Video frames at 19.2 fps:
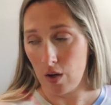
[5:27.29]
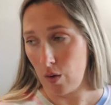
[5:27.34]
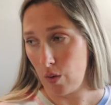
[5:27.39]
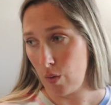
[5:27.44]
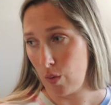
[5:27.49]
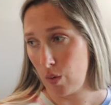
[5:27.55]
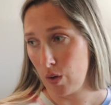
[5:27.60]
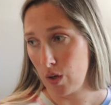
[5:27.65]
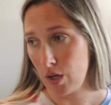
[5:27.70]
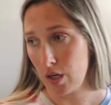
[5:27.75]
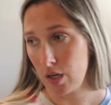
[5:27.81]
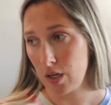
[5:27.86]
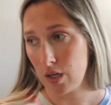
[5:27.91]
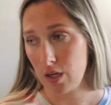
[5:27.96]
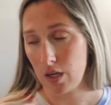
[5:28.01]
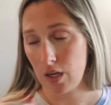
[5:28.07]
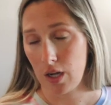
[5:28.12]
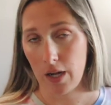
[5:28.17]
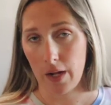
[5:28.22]
or,
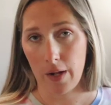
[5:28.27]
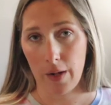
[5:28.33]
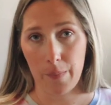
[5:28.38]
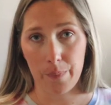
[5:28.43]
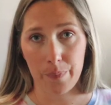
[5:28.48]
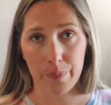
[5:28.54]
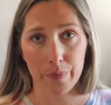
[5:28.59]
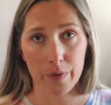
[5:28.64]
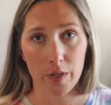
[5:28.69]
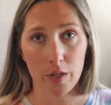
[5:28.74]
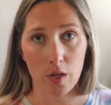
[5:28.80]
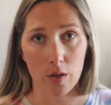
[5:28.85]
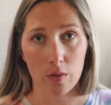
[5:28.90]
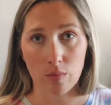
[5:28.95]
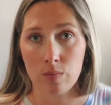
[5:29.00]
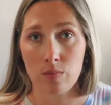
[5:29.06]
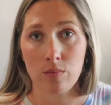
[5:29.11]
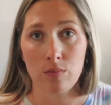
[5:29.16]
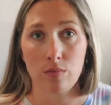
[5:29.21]
um, you
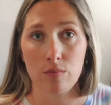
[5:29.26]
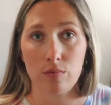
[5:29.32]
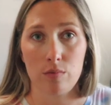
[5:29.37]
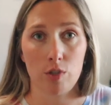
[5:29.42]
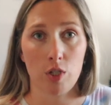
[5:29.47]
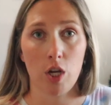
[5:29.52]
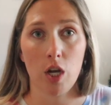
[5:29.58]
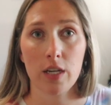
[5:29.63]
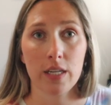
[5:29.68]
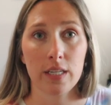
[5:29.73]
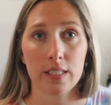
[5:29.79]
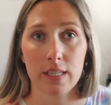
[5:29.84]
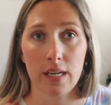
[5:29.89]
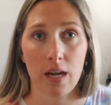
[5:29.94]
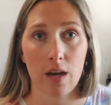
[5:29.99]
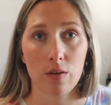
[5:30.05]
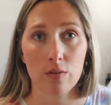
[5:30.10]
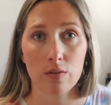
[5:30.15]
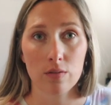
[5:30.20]
know, chug it
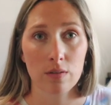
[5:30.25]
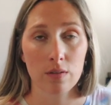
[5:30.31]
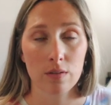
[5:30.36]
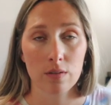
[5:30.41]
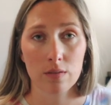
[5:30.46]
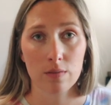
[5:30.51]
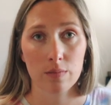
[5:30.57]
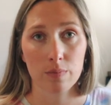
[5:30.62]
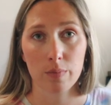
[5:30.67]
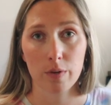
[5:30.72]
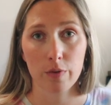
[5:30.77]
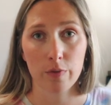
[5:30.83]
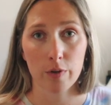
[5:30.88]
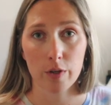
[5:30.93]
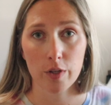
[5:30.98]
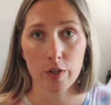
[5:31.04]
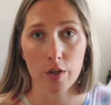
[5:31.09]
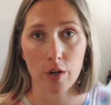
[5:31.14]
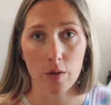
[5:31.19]
down
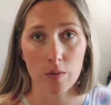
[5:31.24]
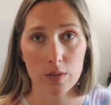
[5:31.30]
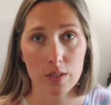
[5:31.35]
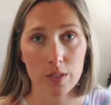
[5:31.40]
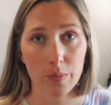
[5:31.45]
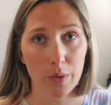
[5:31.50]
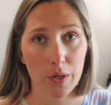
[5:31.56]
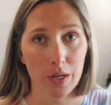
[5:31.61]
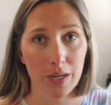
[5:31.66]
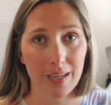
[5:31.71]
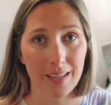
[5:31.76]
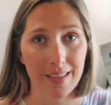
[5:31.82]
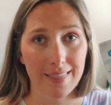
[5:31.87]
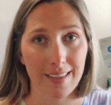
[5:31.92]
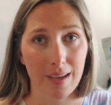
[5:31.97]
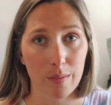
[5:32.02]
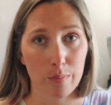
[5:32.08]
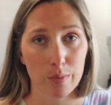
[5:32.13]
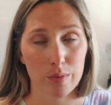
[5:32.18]
before you're going somewhere and get
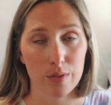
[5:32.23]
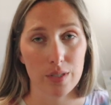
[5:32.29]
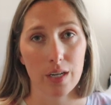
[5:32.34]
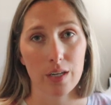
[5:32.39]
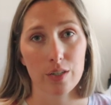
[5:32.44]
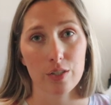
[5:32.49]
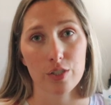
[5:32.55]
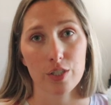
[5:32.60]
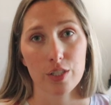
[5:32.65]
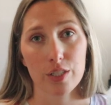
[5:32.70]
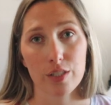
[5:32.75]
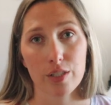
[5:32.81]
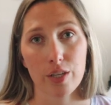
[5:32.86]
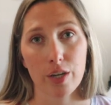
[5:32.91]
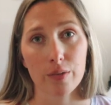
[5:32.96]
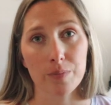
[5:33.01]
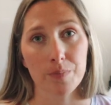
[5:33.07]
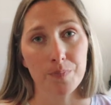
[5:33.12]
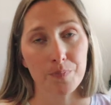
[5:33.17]
that boost of energy.
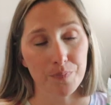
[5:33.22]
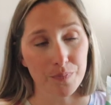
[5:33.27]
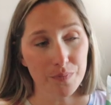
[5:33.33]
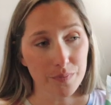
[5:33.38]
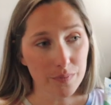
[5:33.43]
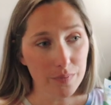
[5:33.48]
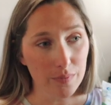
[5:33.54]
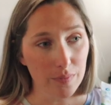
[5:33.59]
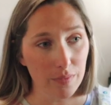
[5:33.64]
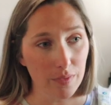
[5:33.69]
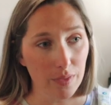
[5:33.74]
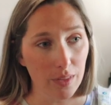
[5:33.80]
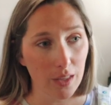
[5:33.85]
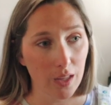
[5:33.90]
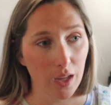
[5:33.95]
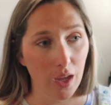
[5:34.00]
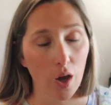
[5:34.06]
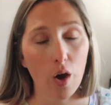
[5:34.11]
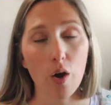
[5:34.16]
So
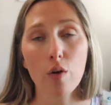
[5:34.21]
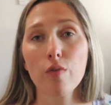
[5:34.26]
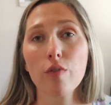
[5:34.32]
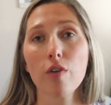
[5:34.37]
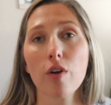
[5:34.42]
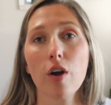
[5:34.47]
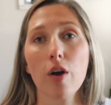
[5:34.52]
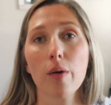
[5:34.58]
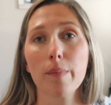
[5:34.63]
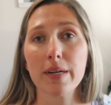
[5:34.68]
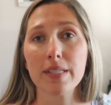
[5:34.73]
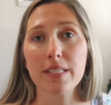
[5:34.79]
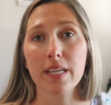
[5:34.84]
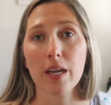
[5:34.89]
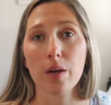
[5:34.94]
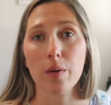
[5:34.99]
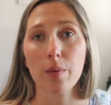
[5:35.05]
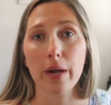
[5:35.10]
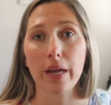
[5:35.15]
overall, my
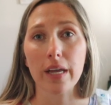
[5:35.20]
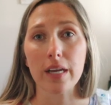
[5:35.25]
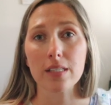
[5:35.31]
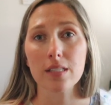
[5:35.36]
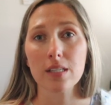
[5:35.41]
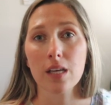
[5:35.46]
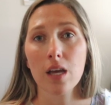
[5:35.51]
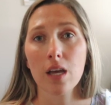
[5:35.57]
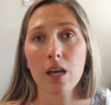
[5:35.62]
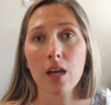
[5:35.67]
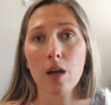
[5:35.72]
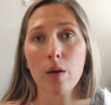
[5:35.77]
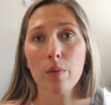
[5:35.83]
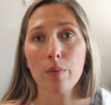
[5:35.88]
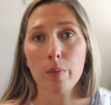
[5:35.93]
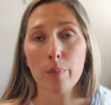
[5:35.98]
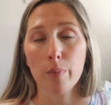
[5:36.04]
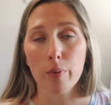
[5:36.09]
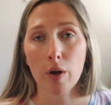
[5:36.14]
takeaways,
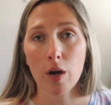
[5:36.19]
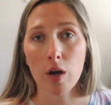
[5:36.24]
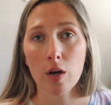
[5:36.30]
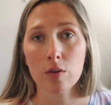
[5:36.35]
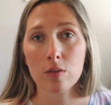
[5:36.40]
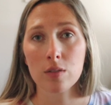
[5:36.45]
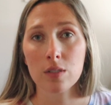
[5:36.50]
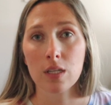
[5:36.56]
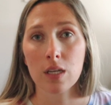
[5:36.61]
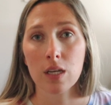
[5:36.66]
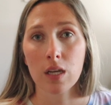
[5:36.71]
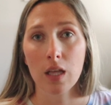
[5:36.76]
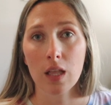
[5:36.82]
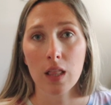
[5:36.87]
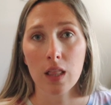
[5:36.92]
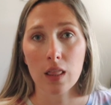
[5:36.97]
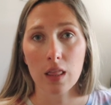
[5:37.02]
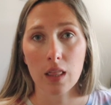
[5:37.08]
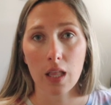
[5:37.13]
the pros,
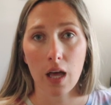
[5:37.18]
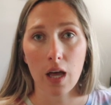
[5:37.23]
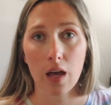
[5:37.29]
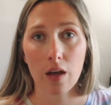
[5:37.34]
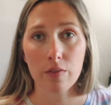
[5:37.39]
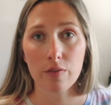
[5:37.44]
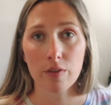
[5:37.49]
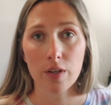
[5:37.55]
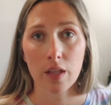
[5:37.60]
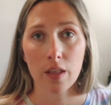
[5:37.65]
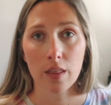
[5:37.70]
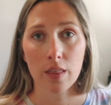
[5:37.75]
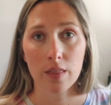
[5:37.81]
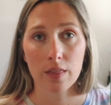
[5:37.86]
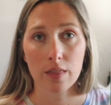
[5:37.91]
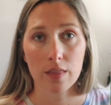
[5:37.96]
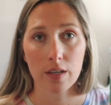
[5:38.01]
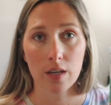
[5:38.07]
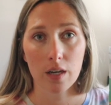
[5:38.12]
love
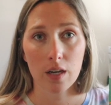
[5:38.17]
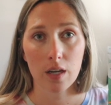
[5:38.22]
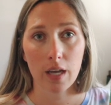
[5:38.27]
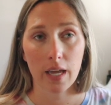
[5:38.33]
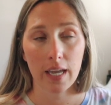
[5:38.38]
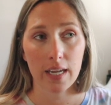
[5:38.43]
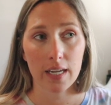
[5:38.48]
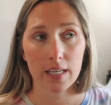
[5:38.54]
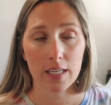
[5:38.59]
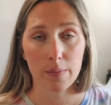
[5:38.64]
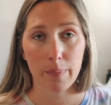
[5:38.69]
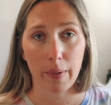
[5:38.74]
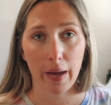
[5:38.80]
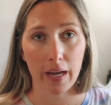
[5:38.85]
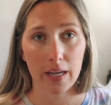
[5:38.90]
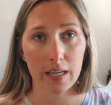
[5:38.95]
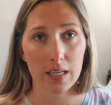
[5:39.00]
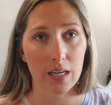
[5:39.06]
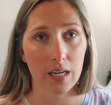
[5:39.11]
a handy
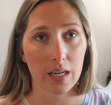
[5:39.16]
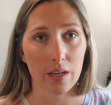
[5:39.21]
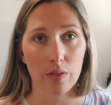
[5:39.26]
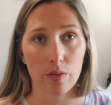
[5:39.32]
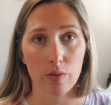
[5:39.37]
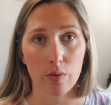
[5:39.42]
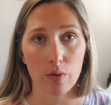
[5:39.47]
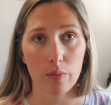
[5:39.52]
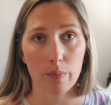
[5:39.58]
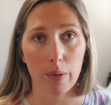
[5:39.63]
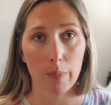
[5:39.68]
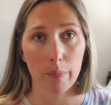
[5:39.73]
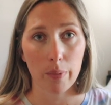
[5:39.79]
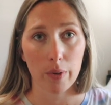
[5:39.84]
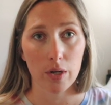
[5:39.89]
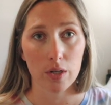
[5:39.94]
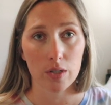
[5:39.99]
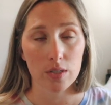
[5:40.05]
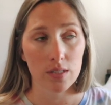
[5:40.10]
packet. I can throw it in my
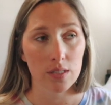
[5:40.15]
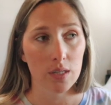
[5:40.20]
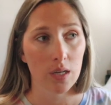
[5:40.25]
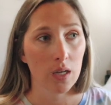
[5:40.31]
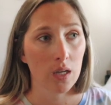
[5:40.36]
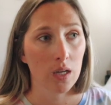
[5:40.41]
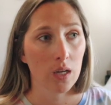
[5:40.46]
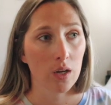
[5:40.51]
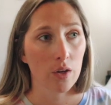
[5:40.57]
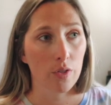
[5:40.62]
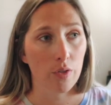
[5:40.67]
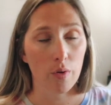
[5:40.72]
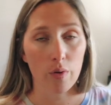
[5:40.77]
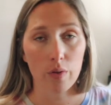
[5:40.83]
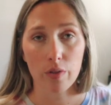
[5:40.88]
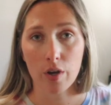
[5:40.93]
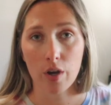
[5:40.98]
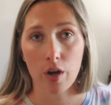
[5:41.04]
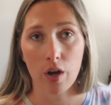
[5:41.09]
purse, throw
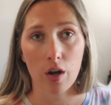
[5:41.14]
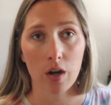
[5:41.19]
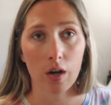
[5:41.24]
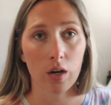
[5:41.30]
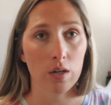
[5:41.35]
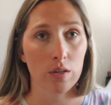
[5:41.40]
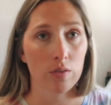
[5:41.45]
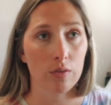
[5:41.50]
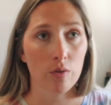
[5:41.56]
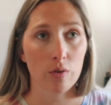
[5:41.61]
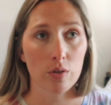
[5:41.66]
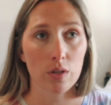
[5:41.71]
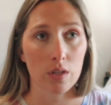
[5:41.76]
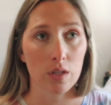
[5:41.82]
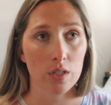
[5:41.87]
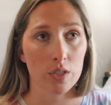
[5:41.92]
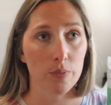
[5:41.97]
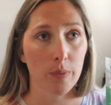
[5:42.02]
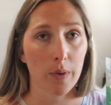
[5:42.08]
it in the car, throw it in the
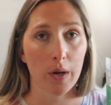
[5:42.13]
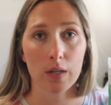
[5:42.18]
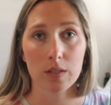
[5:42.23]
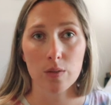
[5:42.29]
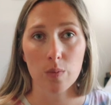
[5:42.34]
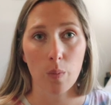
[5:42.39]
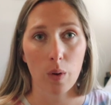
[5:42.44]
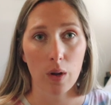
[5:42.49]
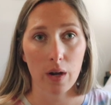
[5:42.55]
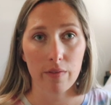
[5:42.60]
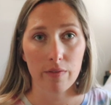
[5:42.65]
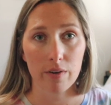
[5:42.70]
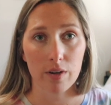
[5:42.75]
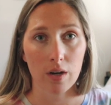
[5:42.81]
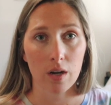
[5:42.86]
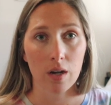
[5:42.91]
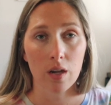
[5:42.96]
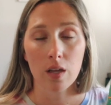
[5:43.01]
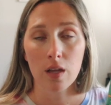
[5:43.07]
lunchbox,
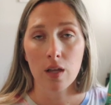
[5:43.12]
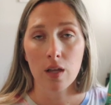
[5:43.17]
whatever,